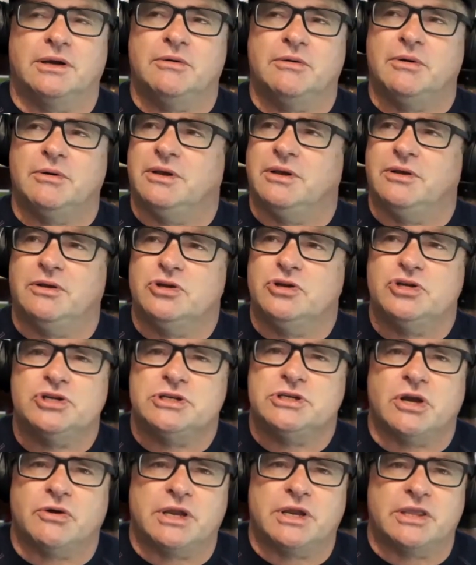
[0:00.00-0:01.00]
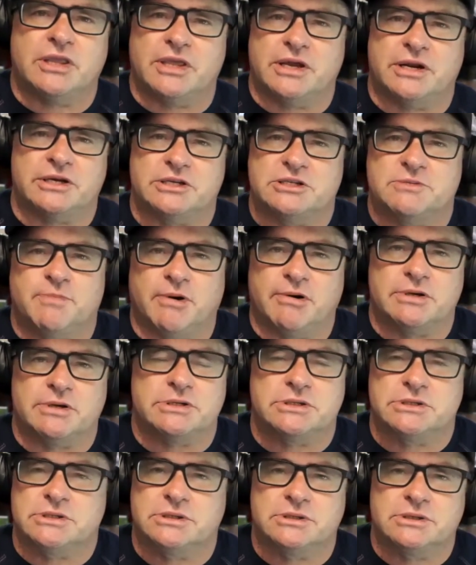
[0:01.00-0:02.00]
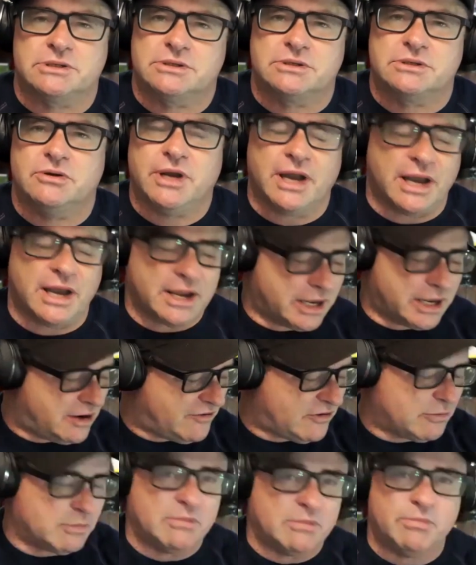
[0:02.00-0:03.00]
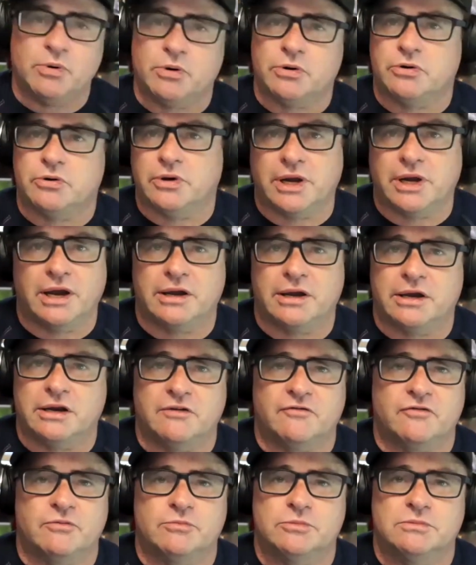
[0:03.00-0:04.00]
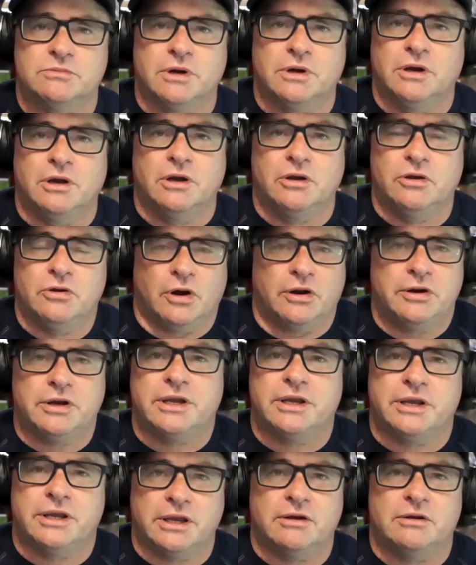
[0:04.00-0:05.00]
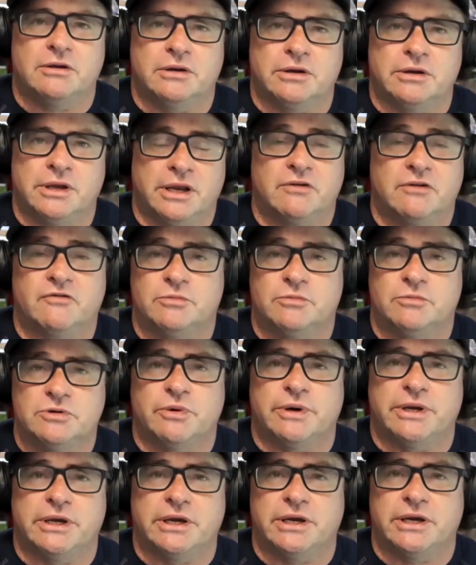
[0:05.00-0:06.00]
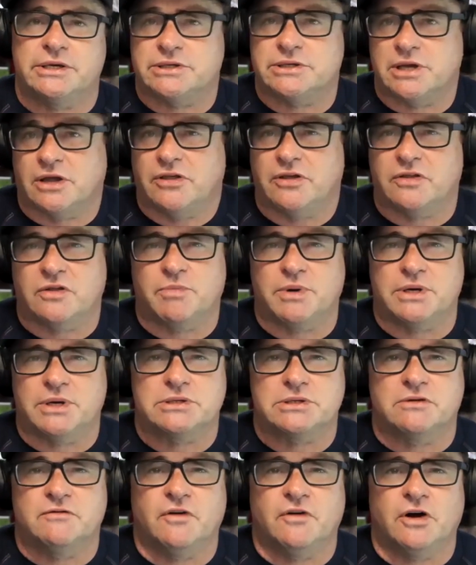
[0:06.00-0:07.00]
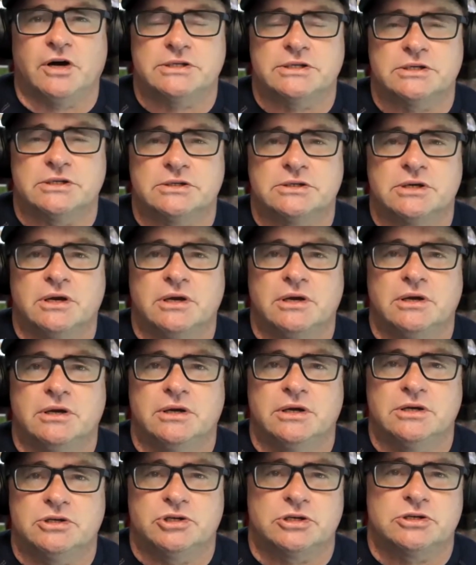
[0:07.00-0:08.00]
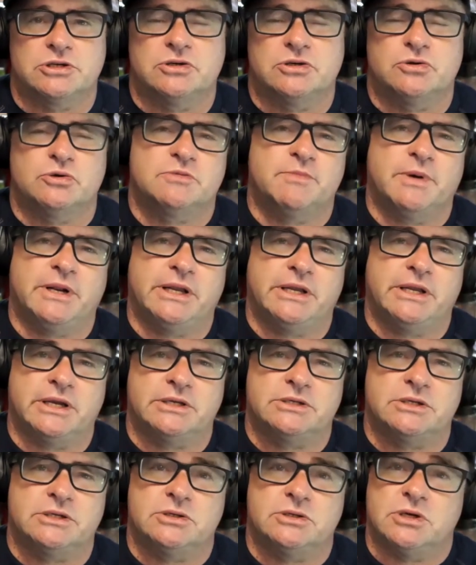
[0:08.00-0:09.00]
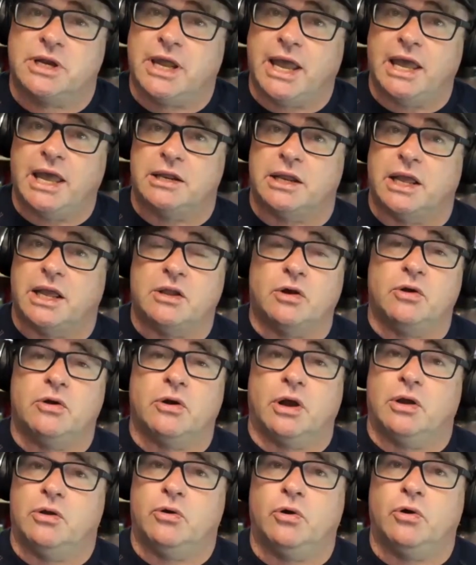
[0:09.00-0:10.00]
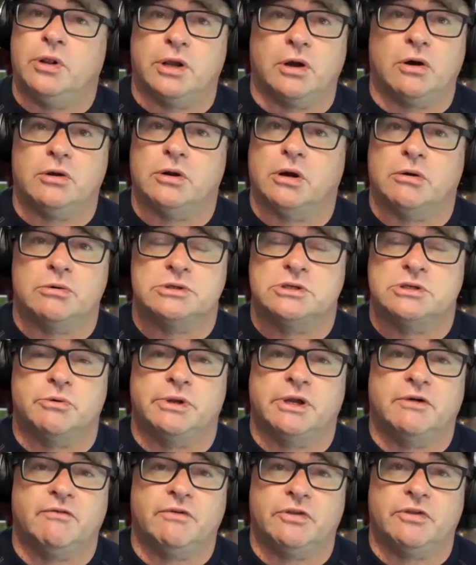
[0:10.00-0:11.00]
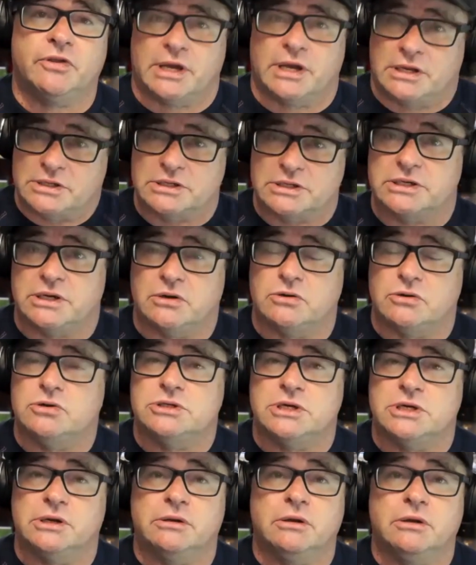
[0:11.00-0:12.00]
You just don't get that experience. You can't get it from a book. You can't get it from, you only can get it from doing gigs. And I think the best advice is just to do as many gigs as you can. And early on, I was doing everything. As I said, in New Zealand,